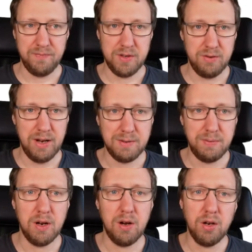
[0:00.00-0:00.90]
So there has been
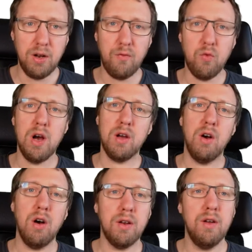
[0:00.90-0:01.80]
a lot of work
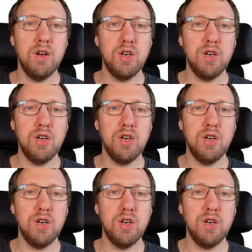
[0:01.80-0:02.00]
on